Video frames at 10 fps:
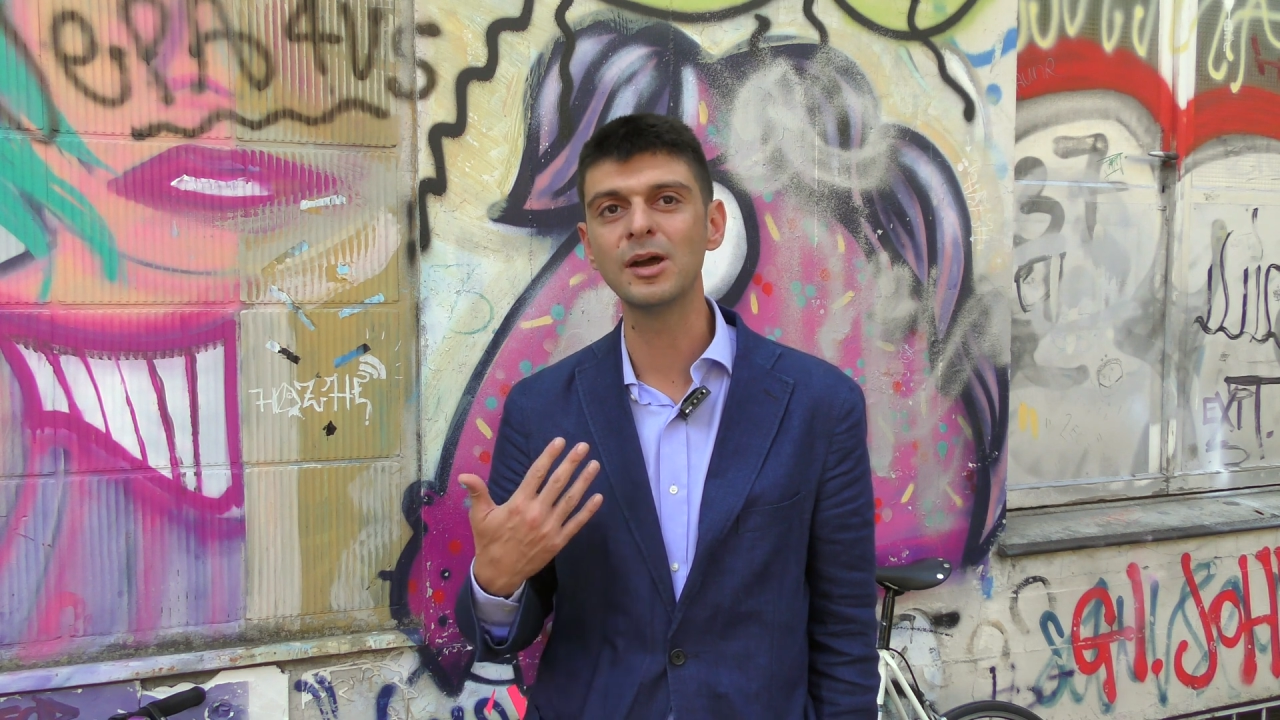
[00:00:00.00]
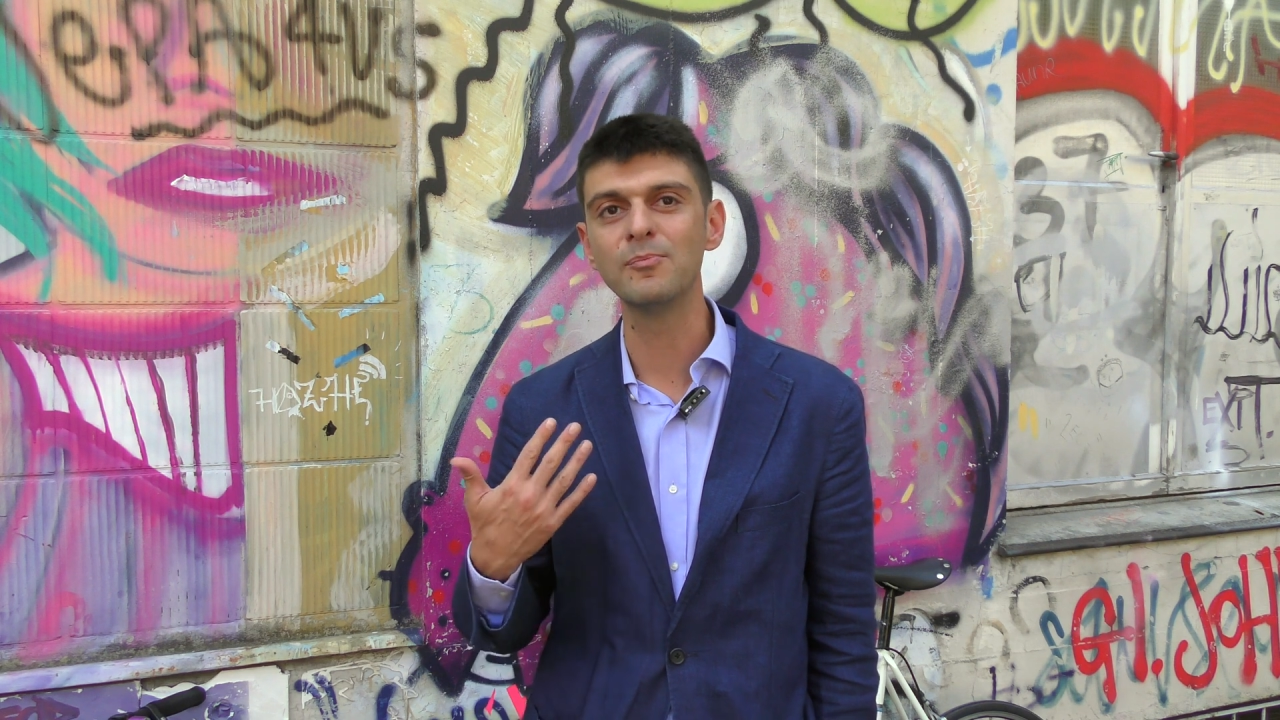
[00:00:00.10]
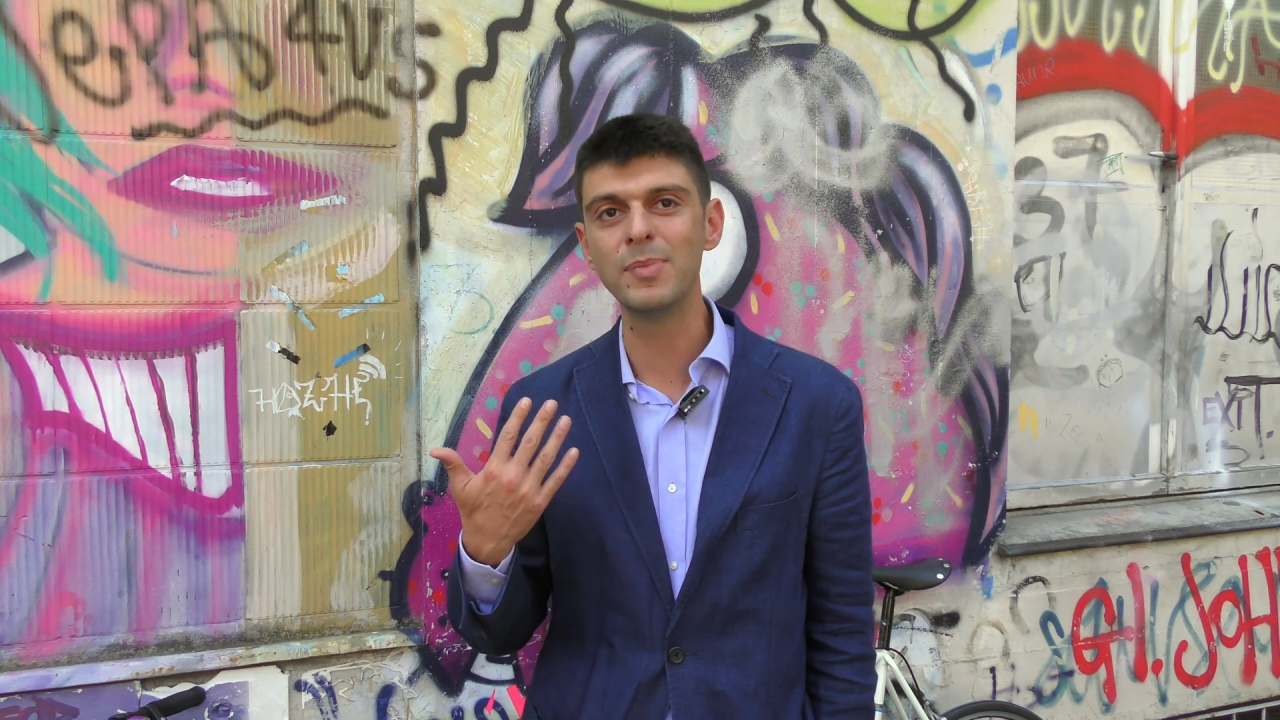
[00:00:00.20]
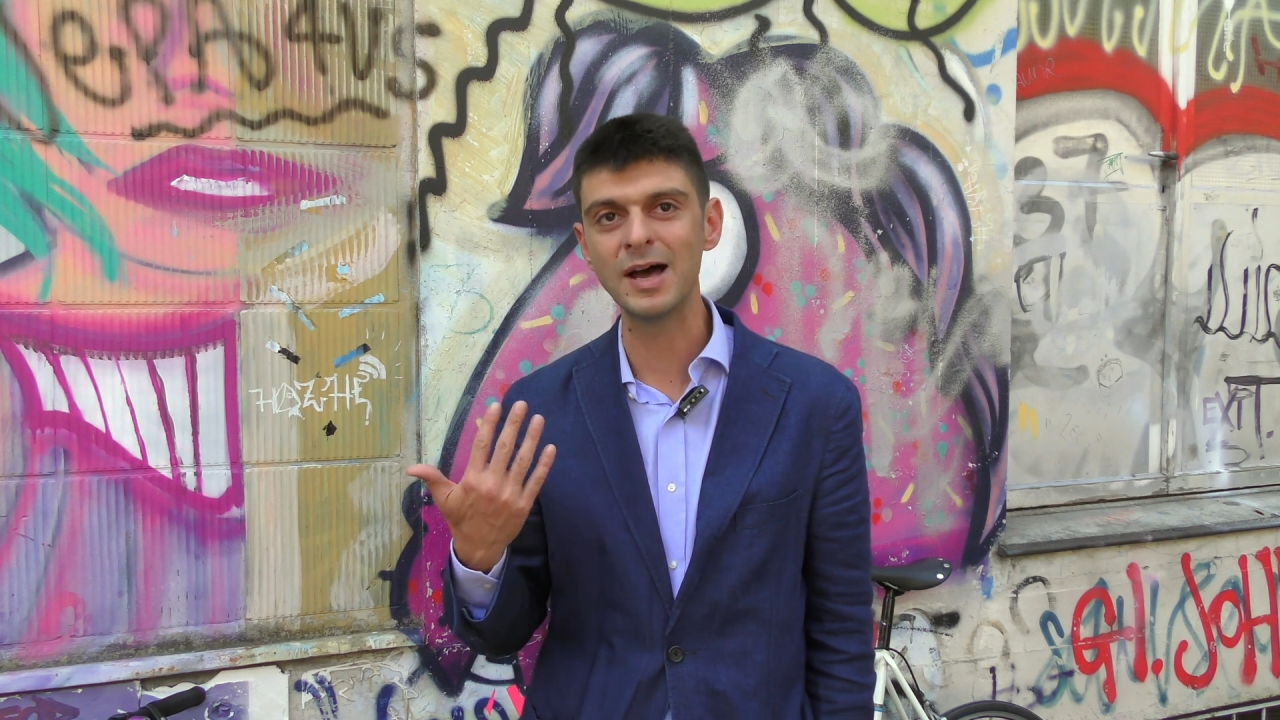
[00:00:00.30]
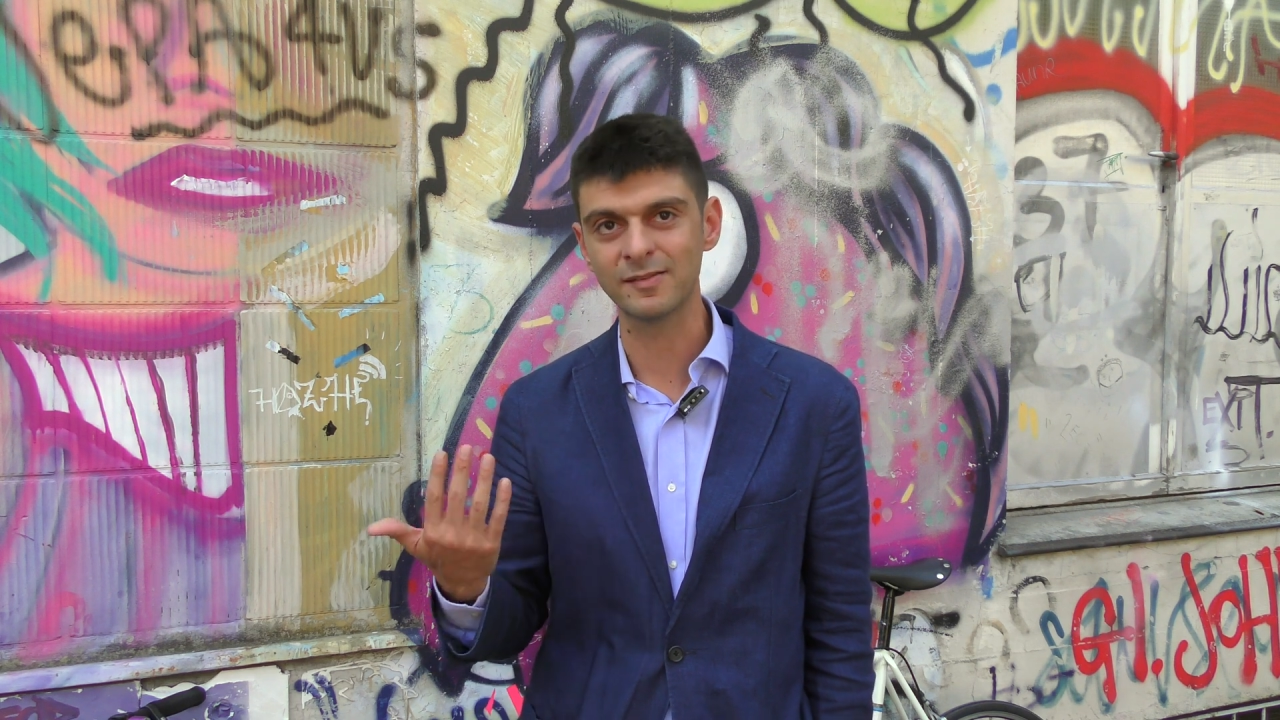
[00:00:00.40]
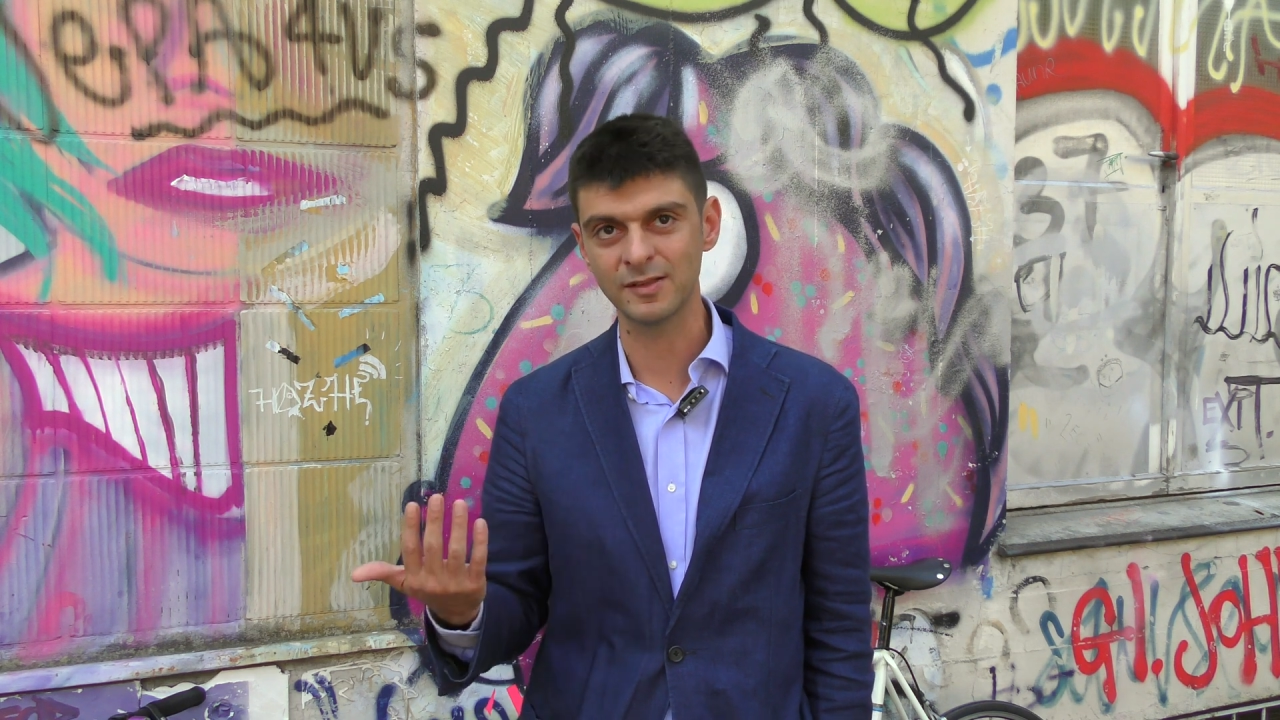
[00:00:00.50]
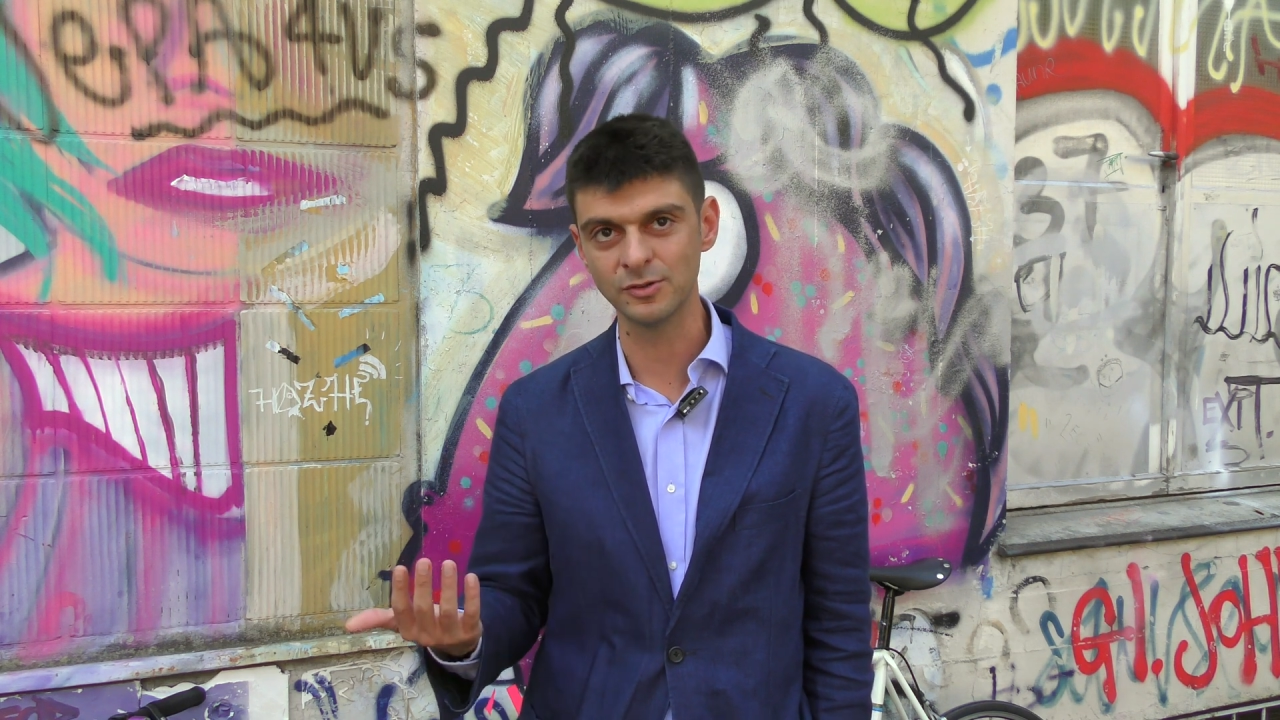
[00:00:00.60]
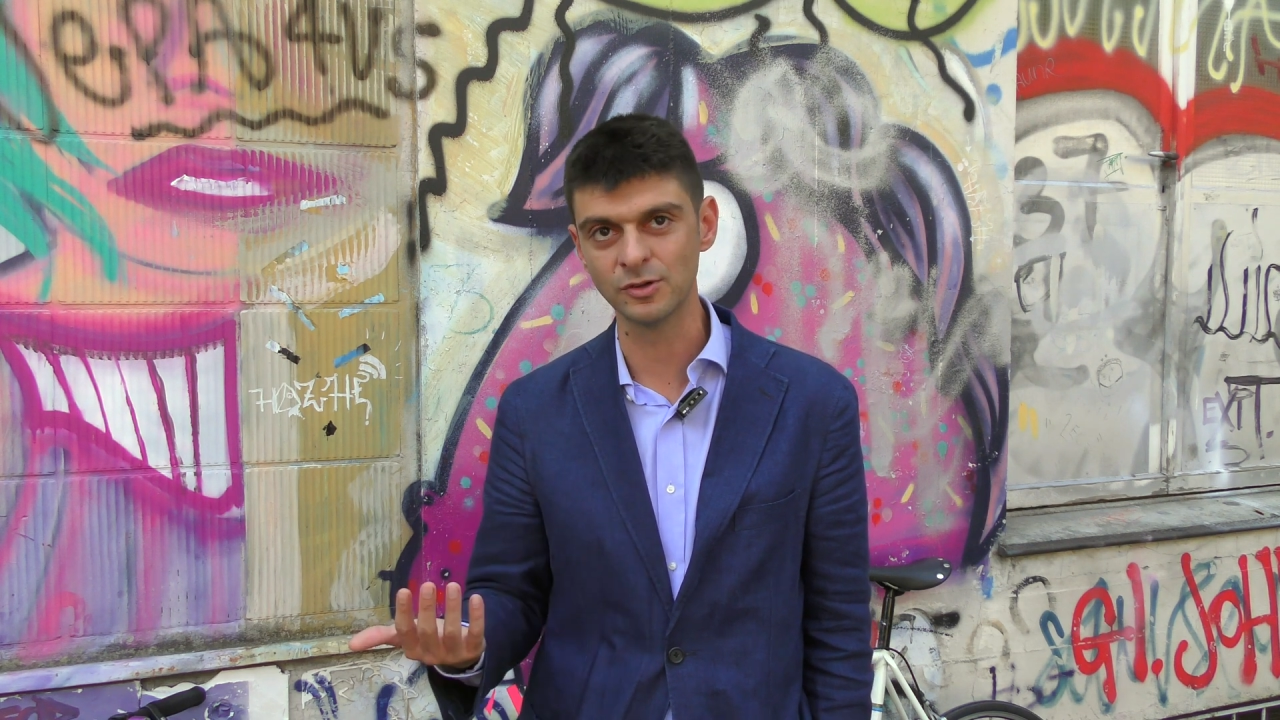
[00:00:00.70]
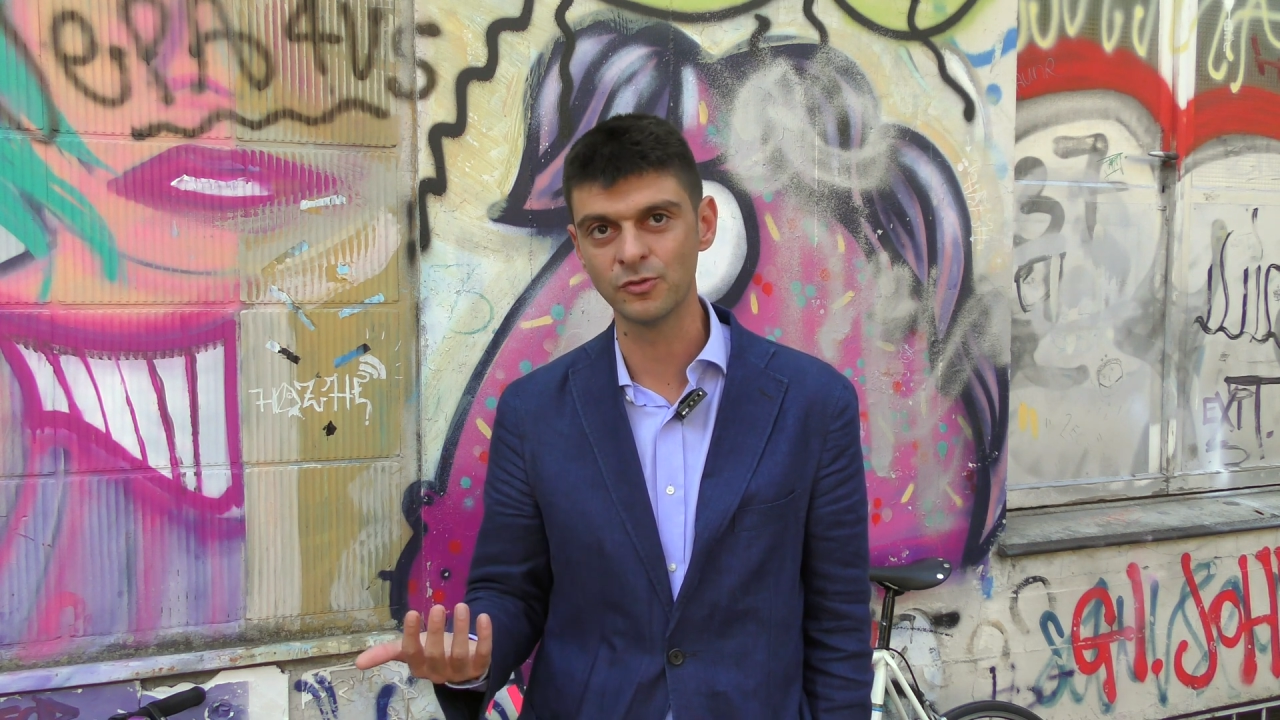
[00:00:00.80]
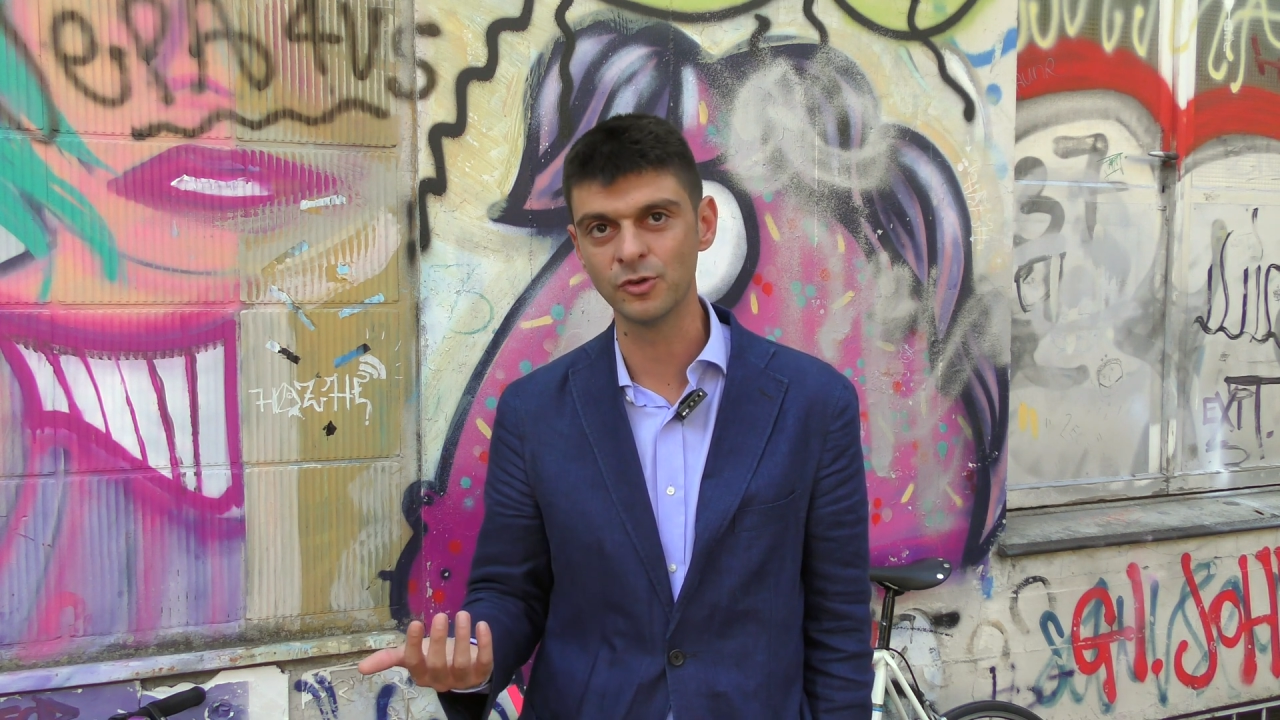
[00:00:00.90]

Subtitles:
ambassadors